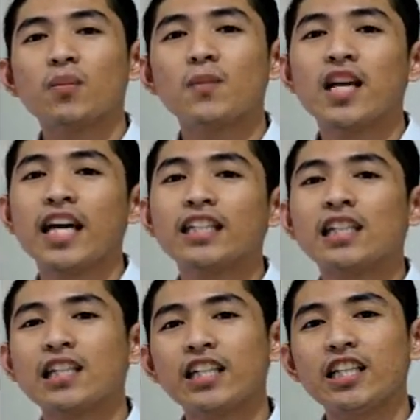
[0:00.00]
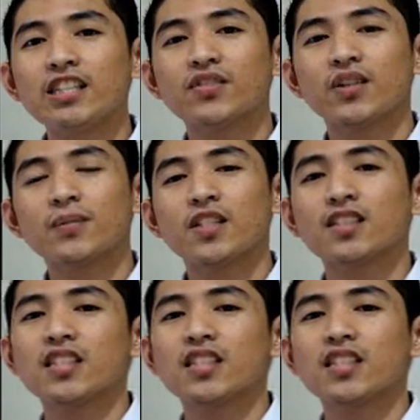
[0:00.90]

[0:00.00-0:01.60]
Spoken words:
apply the learnings from this